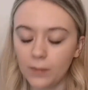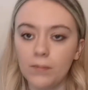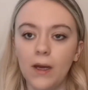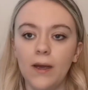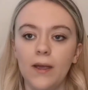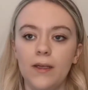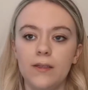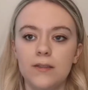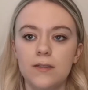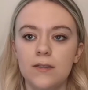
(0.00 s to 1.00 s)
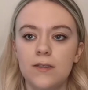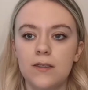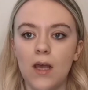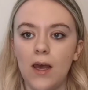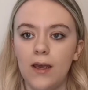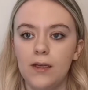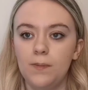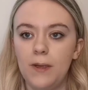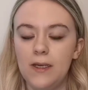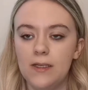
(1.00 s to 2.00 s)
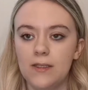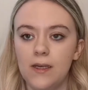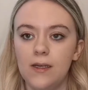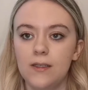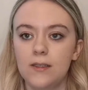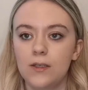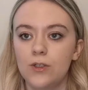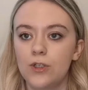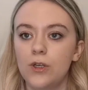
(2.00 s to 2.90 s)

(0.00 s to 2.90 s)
my side pieces